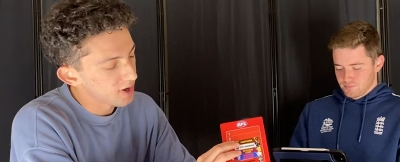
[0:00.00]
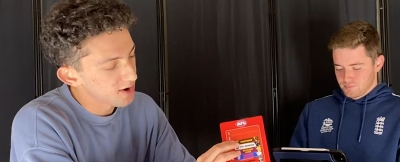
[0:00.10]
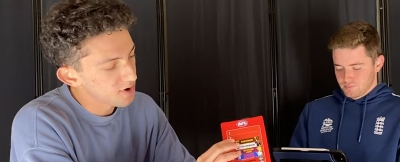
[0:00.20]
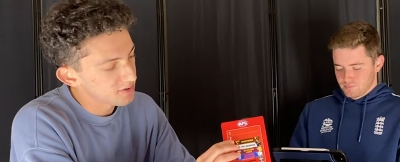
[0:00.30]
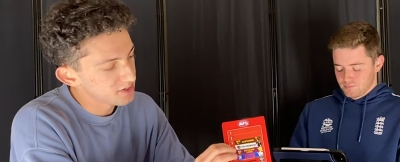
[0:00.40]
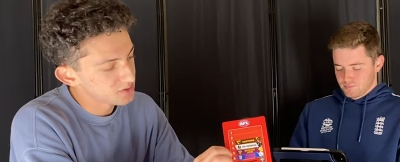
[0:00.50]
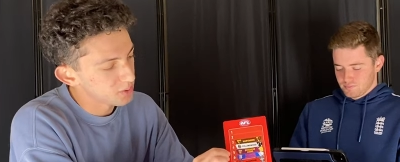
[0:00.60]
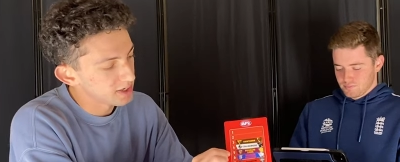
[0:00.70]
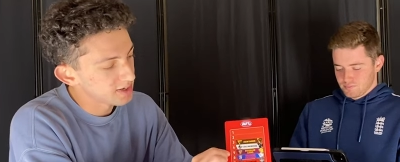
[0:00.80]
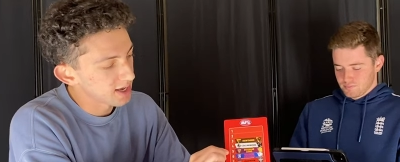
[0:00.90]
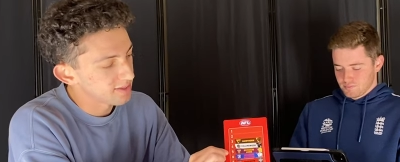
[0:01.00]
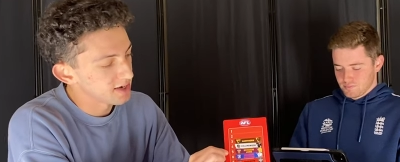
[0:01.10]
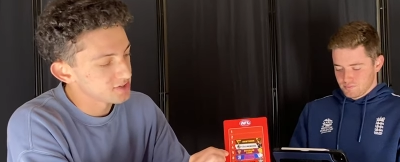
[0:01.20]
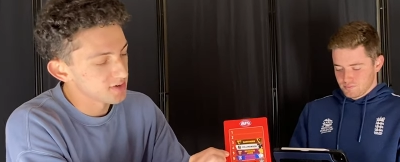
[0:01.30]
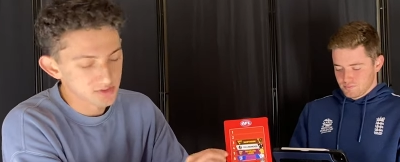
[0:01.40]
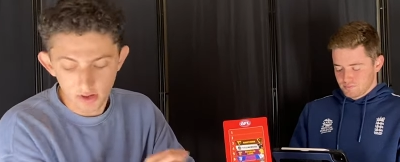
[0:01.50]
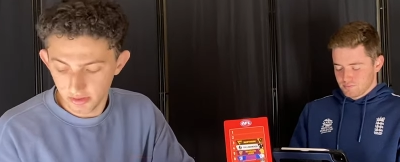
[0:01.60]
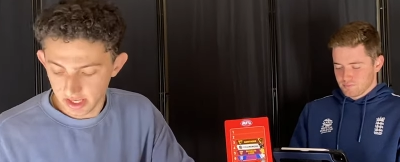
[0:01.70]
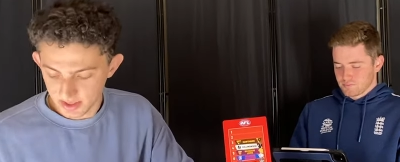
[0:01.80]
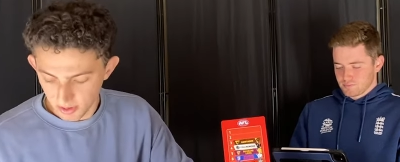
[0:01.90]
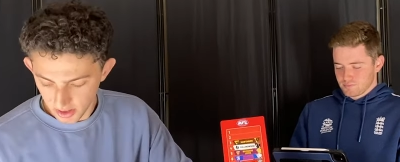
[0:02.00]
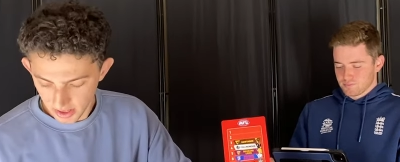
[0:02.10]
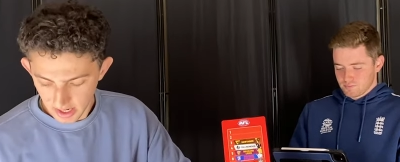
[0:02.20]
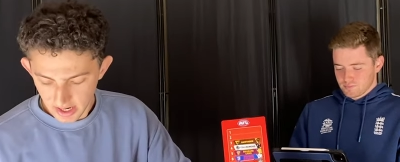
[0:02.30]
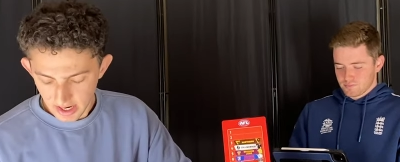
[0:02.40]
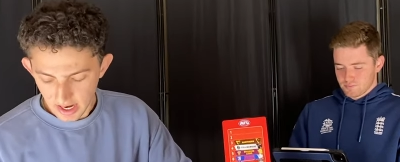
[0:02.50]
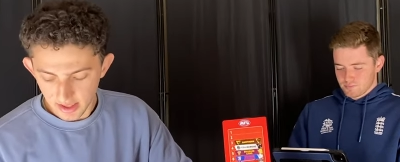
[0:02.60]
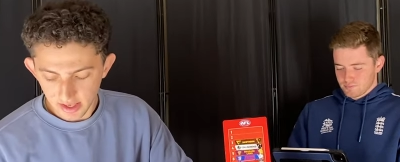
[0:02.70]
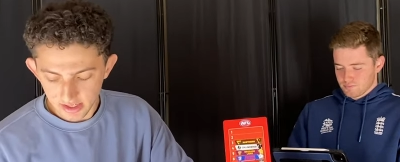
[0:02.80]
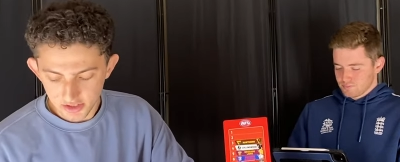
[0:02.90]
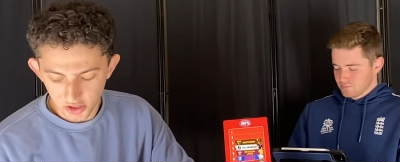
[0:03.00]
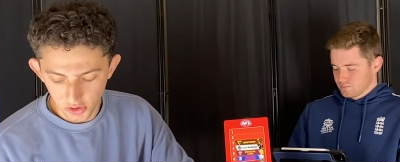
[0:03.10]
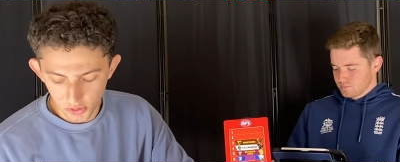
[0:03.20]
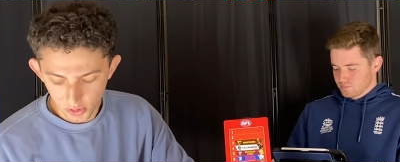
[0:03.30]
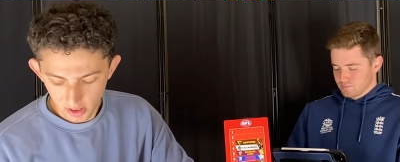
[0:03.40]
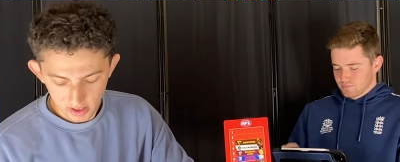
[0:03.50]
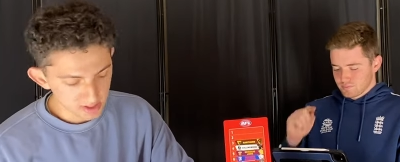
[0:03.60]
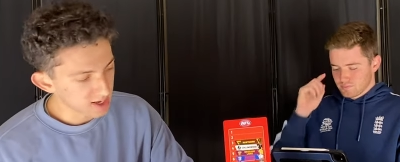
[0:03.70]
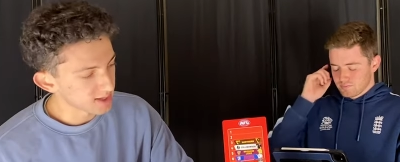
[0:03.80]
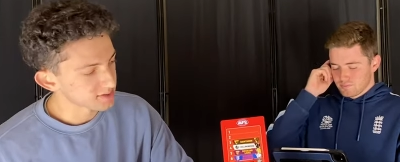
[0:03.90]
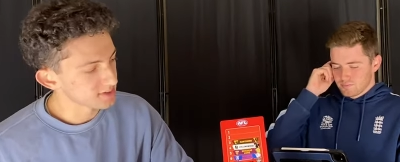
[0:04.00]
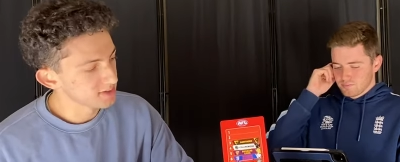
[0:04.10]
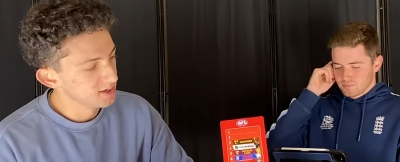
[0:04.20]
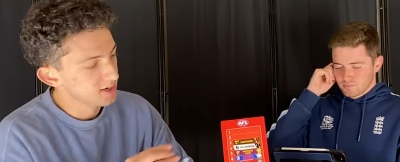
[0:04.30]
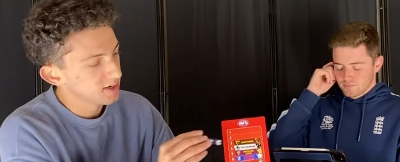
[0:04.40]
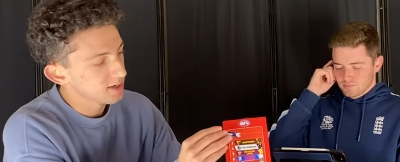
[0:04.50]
Speaker 1: a bye round this week, and they deserve to hold their spot. And then in two, Carlton